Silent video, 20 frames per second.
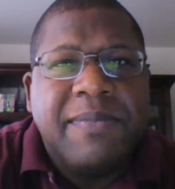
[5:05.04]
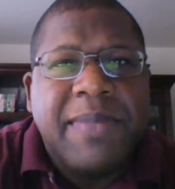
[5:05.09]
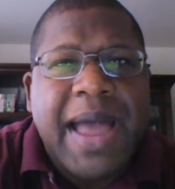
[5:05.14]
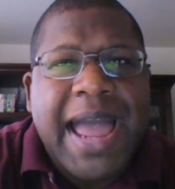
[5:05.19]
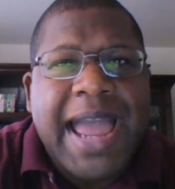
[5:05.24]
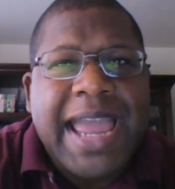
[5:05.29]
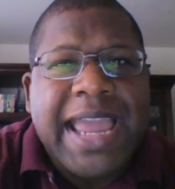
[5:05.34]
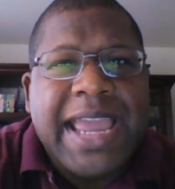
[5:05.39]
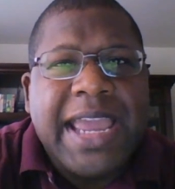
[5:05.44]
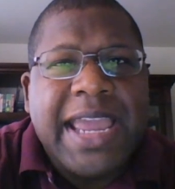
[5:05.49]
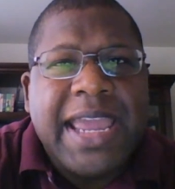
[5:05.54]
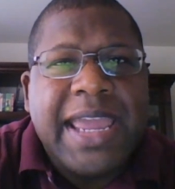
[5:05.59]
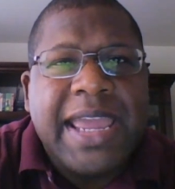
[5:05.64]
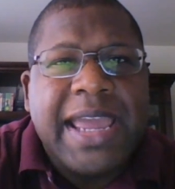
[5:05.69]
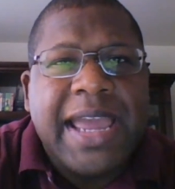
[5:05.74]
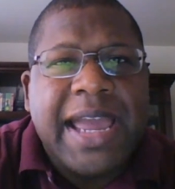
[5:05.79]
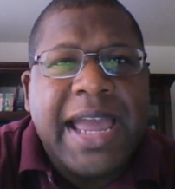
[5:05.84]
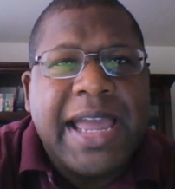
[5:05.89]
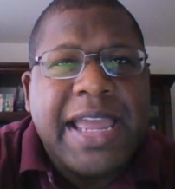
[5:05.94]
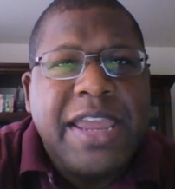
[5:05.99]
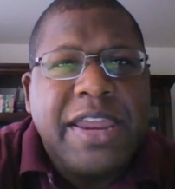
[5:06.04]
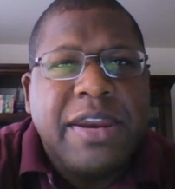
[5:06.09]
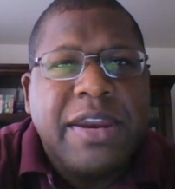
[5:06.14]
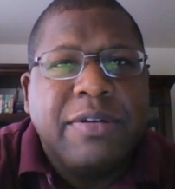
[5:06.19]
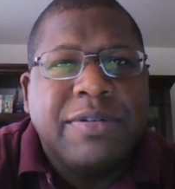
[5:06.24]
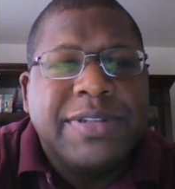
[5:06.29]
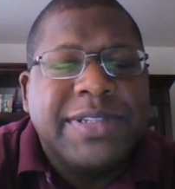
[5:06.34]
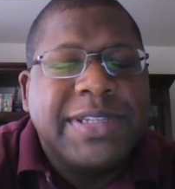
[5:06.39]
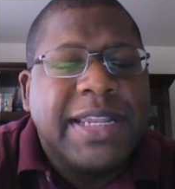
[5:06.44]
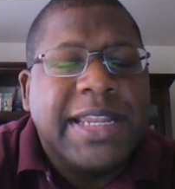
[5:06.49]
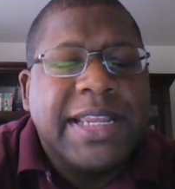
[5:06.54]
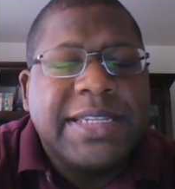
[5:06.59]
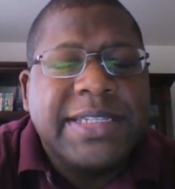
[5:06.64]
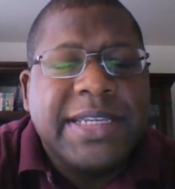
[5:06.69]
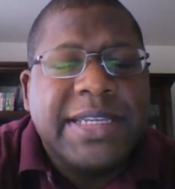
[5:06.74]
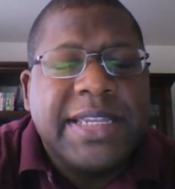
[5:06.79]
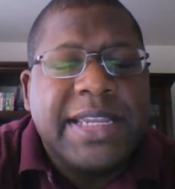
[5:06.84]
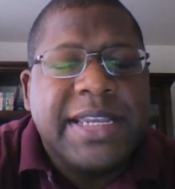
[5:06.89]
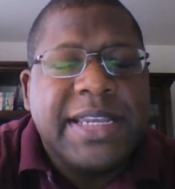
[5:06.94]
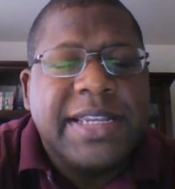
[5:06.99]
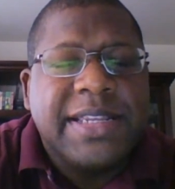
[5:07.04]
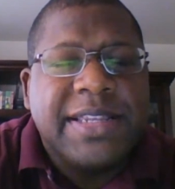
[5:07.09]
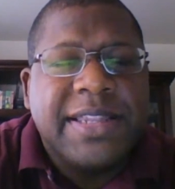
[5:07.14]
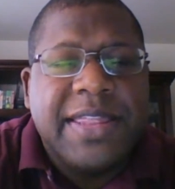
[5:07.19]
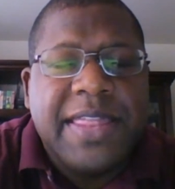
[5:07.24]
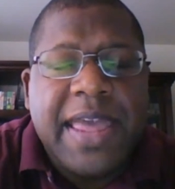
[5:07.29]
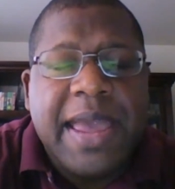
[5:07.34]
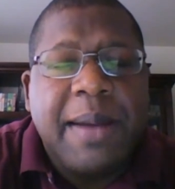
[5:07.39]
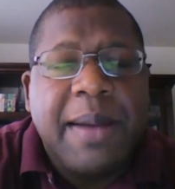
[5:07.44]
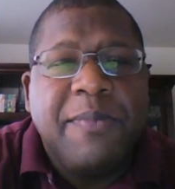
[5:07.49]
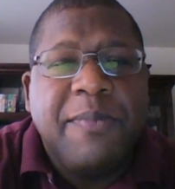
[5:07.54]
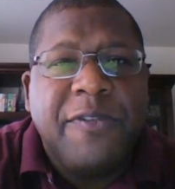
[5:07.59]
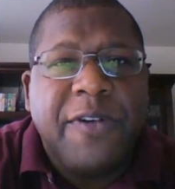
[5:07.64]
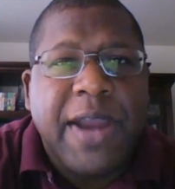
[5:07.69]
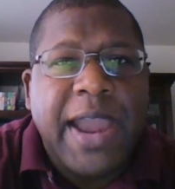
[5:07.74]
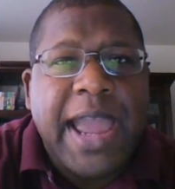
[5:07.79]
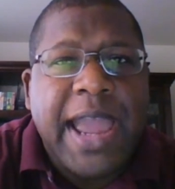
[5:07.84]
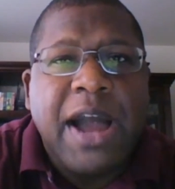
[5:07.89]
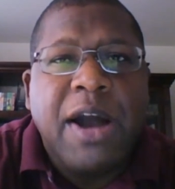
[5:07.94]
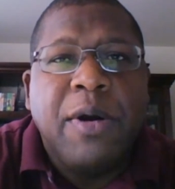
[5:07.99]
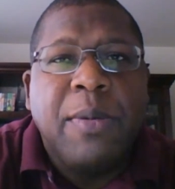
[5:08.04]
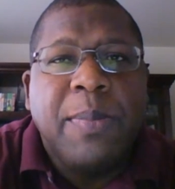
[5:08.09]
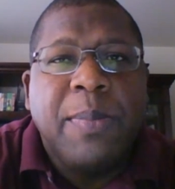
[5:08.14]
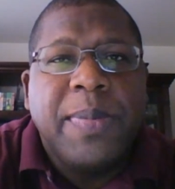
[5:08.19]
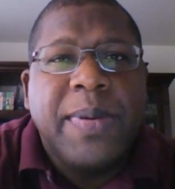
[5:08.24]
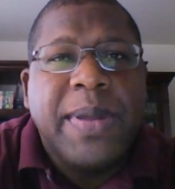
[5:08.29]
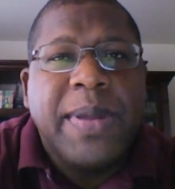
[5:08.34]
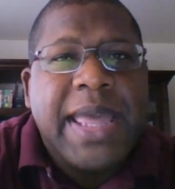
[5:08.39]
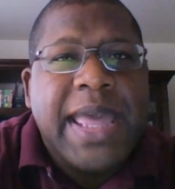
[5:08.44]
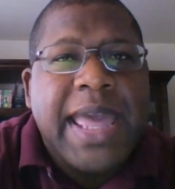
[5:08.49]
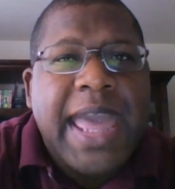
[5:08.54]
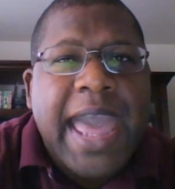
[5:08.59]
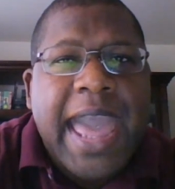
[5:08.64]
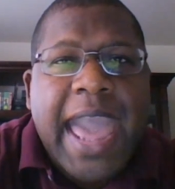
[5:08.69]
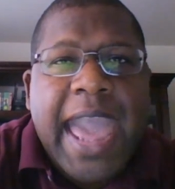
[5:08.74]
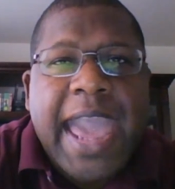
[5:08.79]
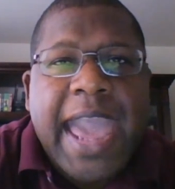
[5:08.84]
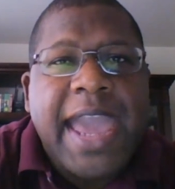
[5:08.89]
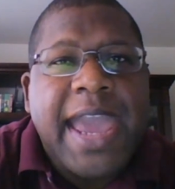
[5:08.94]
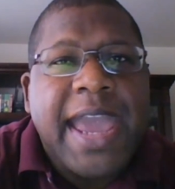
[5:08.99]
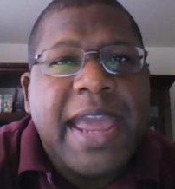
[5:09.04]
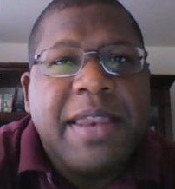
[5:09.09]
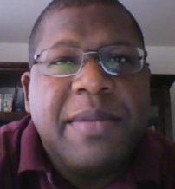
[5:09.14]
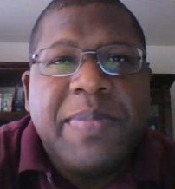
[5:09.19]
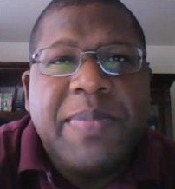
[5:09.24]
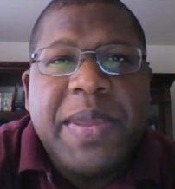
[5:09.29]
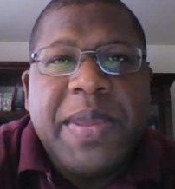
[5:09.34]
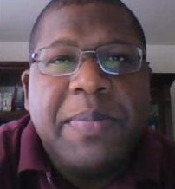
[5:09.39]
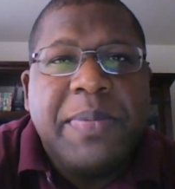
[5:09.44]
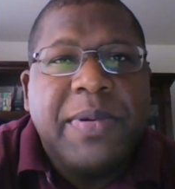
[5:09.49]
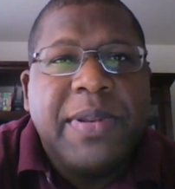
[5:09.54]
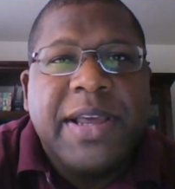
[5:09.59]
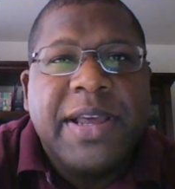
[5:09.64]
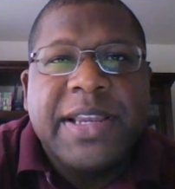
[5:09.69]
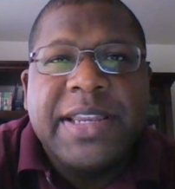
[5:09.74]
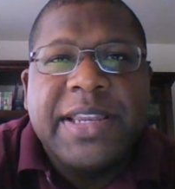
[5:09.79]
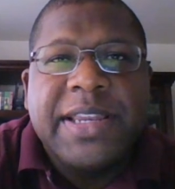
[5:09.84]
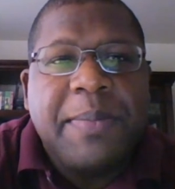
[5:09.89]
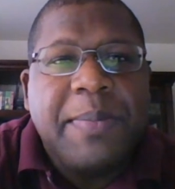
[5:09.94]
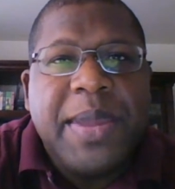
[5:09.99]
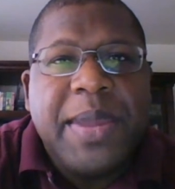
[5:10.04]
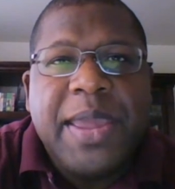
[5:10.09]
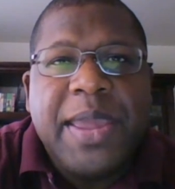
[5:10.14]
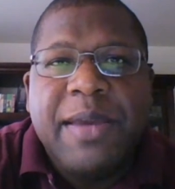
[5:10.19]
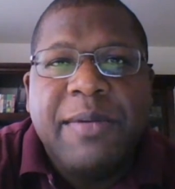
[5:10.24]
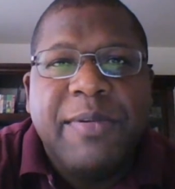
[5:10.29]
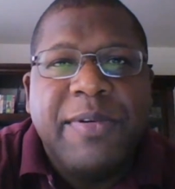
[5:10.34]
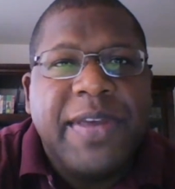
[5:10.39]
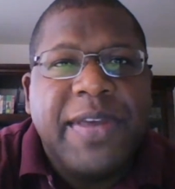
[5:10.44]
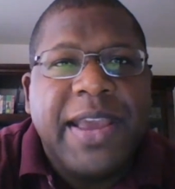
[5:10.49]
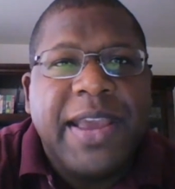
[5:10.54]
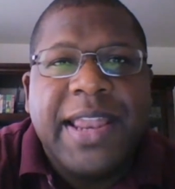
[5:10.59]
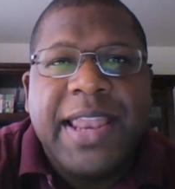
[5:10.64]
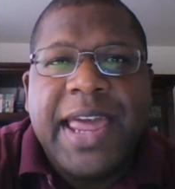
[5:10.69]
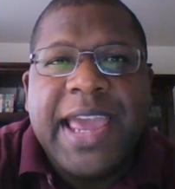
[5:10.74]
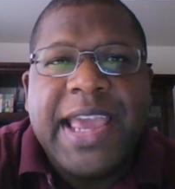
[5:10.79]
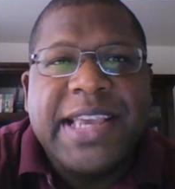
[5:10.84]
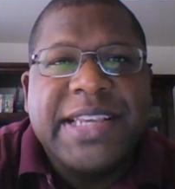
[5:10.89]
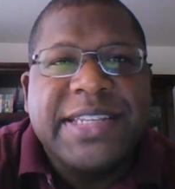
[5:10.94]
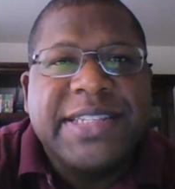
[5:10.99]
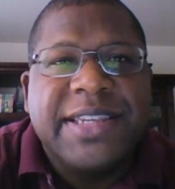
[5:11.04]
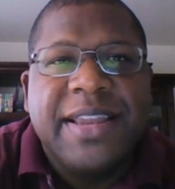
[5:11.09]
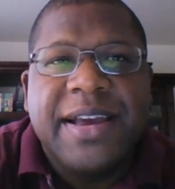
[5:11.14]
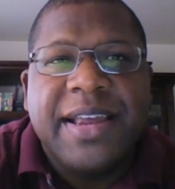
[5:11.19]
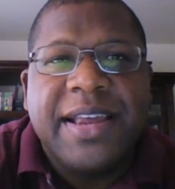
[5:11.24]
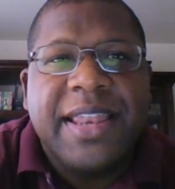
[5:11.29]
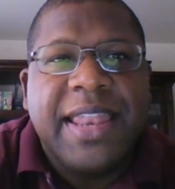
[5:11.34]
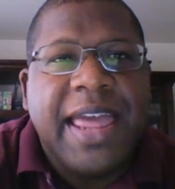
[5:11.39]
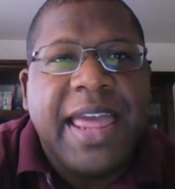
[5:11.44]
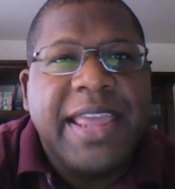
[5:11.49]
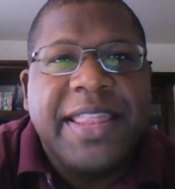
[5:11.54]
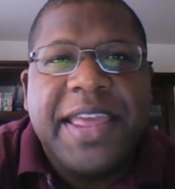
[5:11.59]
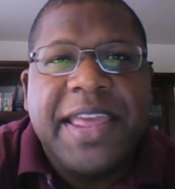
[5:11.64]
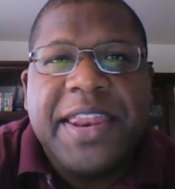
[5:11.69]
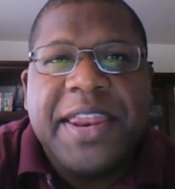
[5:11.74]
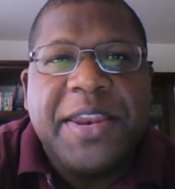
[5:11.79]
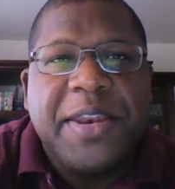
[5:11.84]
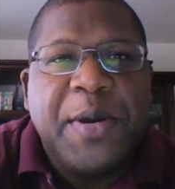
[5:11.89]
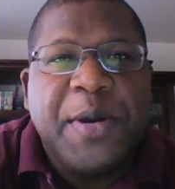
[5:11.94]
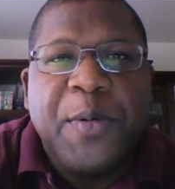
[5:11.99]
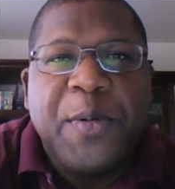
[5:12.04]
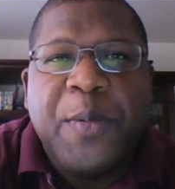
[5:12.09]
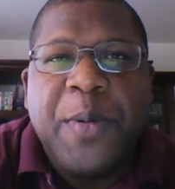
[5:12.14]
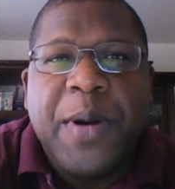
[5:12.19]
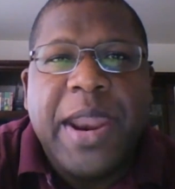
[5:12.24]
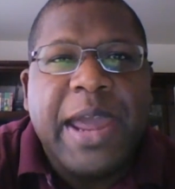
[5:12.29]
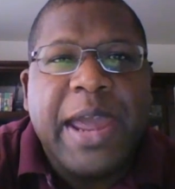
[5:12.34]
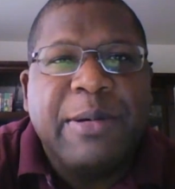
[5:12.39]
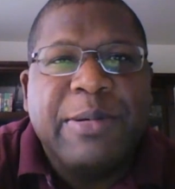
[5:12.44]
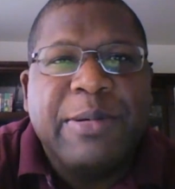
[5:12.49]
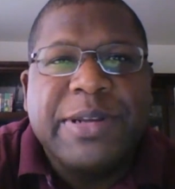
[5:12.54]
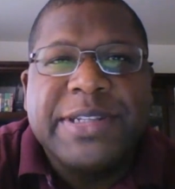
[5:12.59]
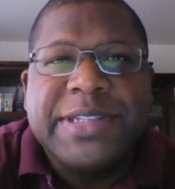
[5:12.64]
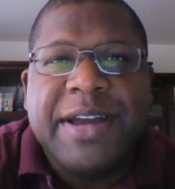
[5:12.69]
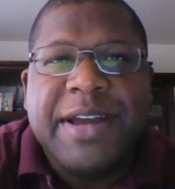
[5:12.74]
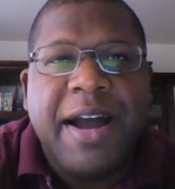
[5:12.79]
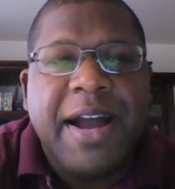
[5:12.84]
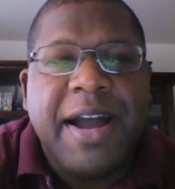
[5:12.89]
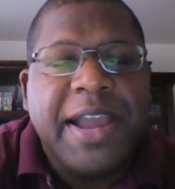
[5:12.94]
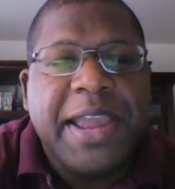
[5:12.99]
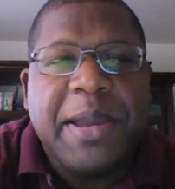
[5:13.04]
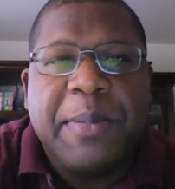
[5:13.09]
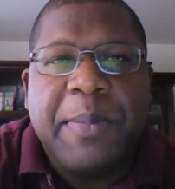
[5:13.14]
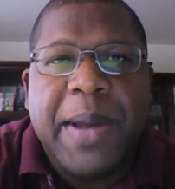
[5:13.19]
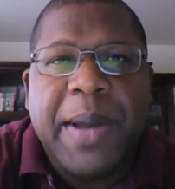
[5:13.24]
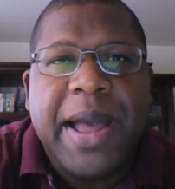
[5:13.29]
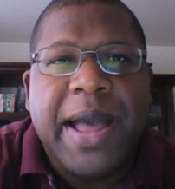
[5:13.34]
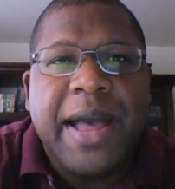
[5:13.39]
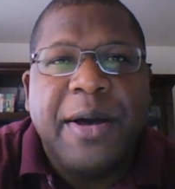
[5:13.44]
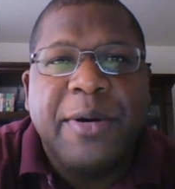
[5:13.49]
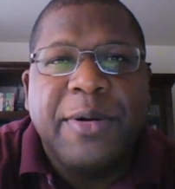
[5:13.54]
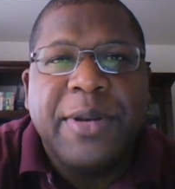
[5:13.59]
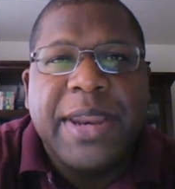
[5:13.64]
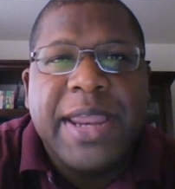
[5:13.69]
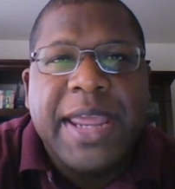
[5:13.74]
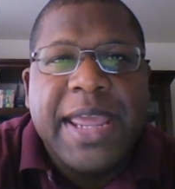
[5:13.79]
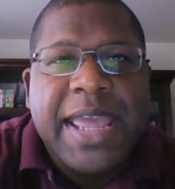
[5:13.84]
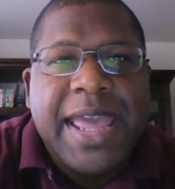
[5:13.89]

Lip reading: I, solicited them for help, and people looked at me with a glazed look like they didn't know what I was talking about.